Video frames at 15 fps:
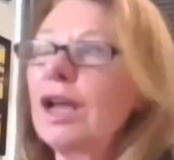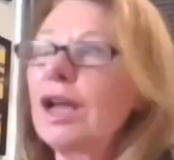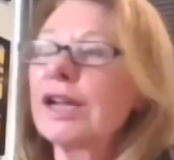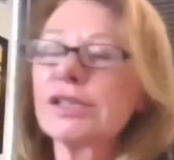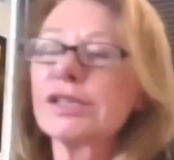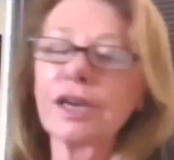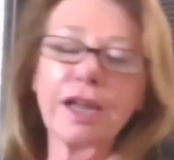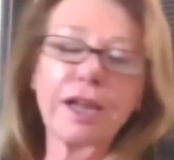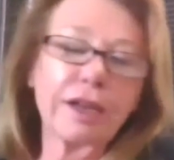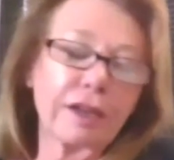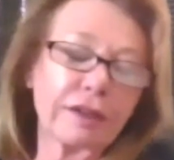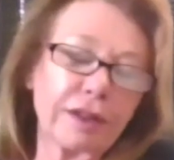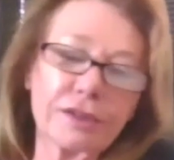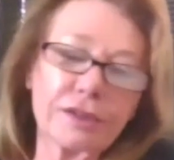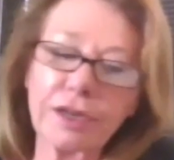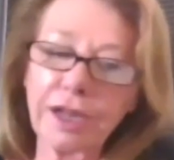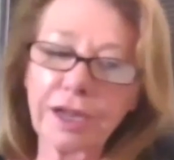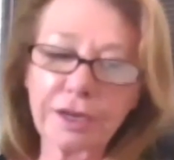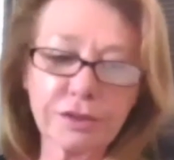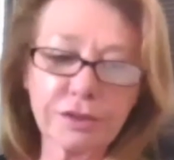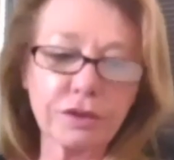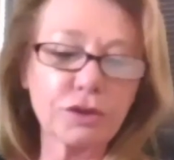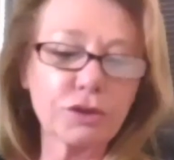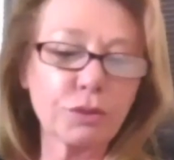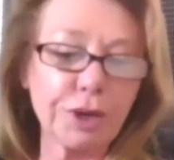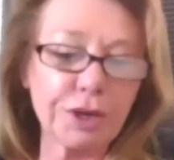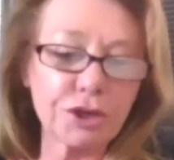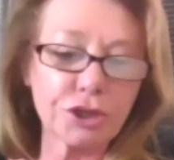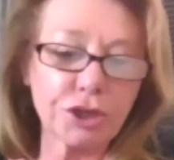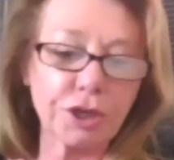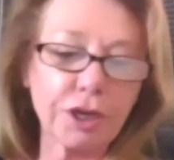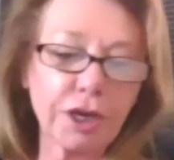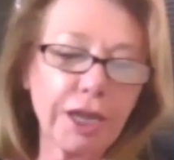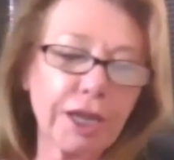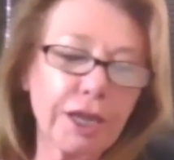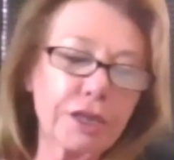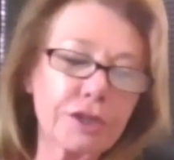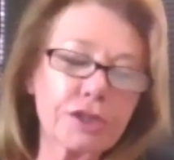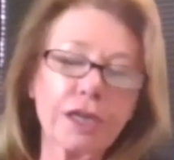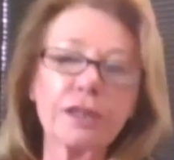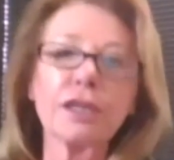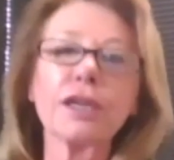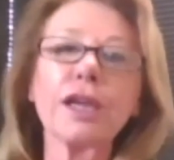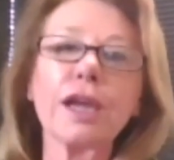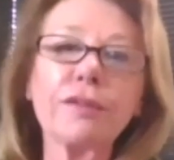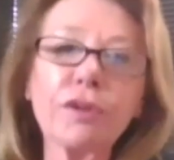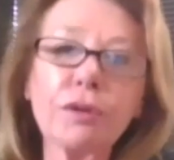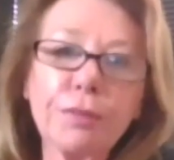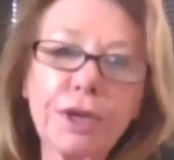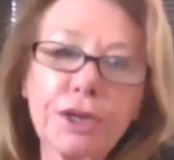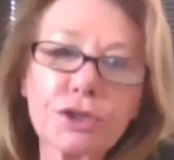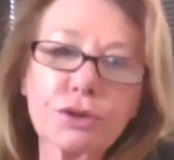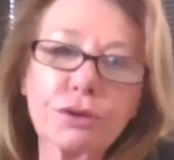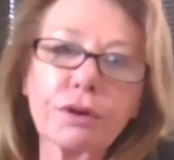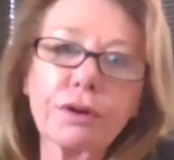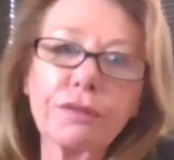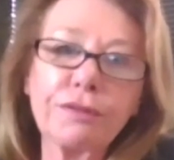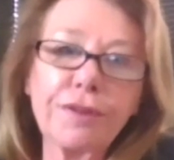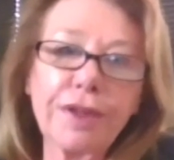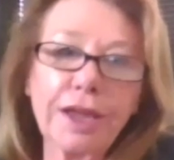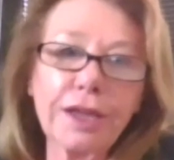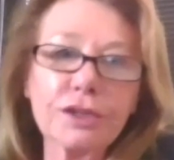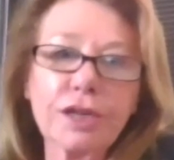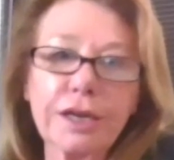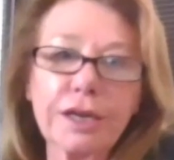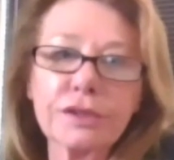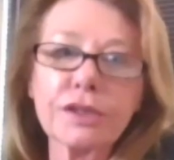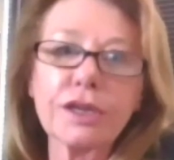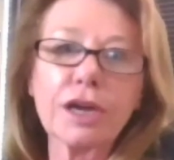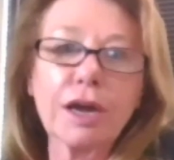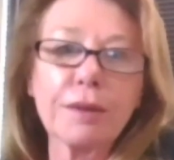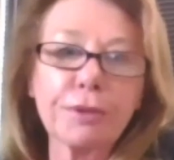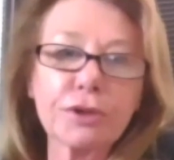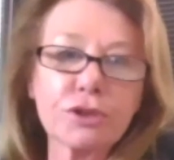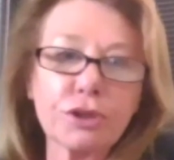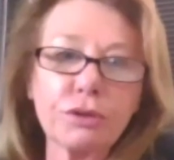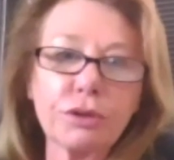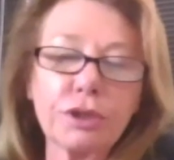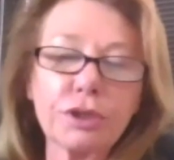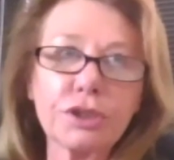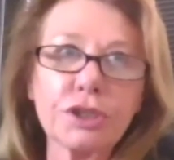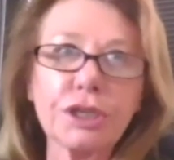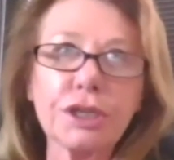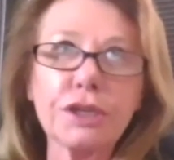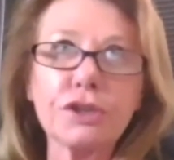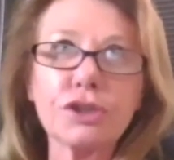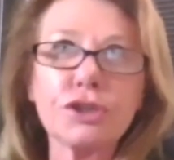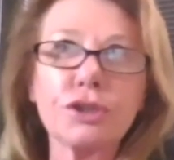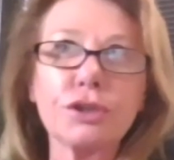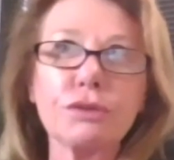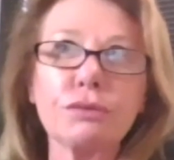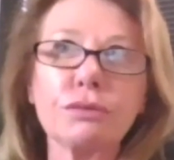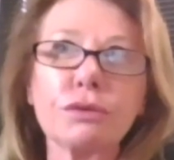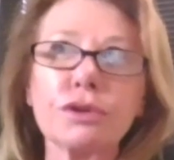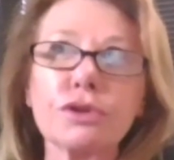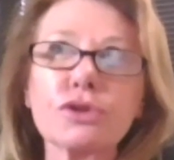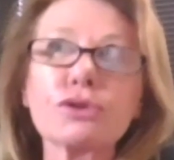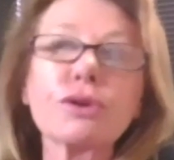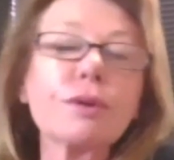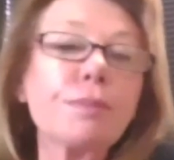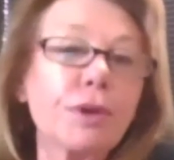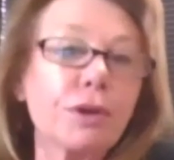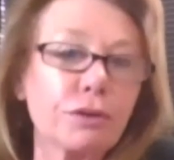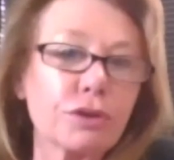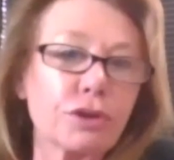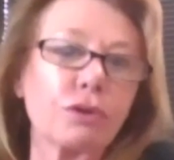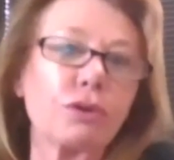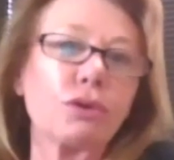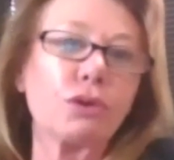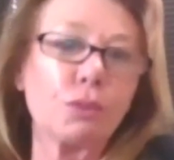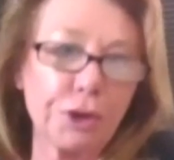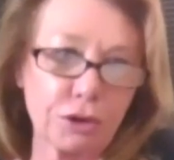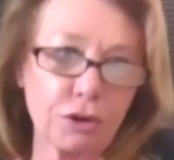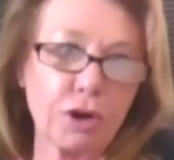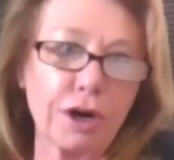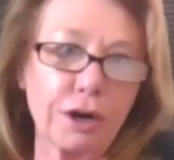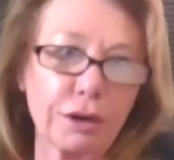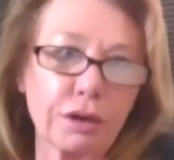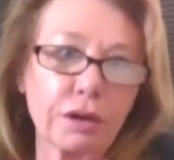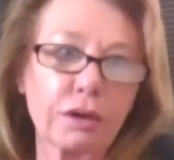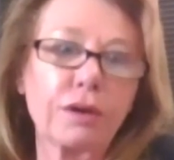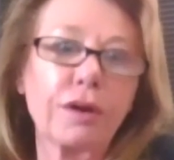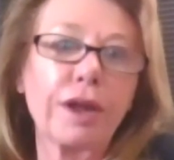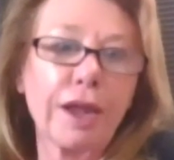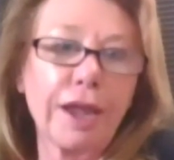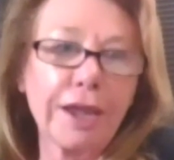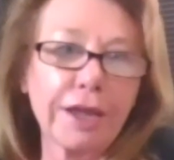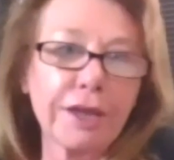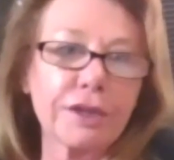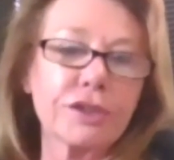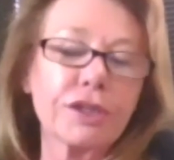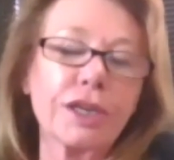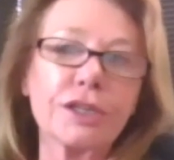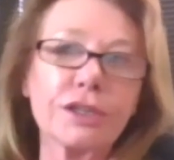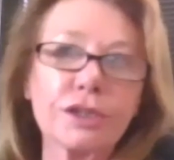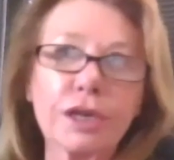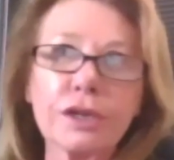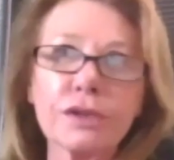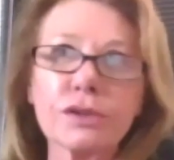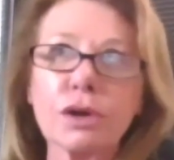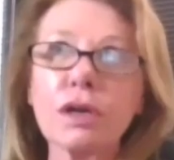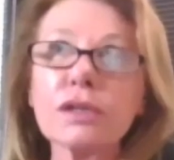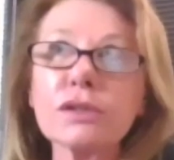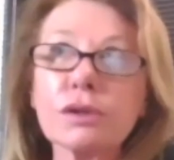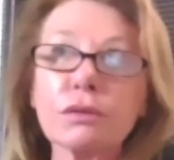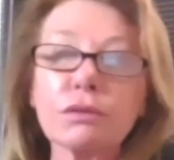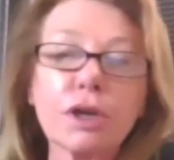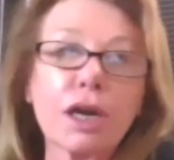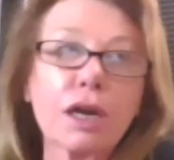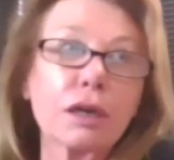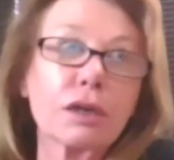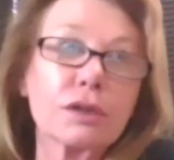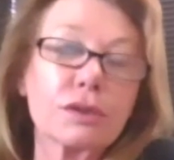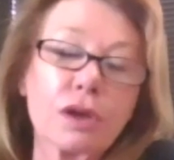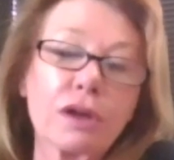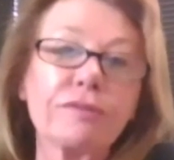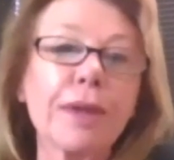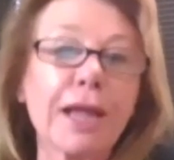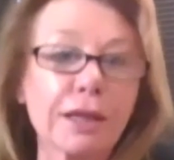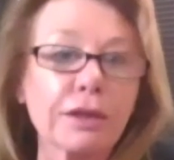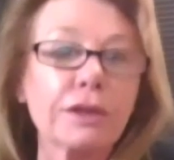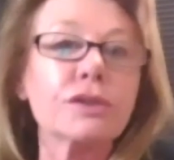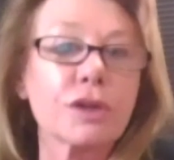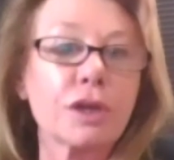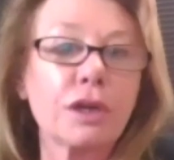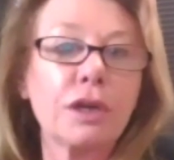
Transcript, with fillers: that's an that's an excellent question, and I think every major event has the opportunity to contribute to who we are, and it does also knock us off balance.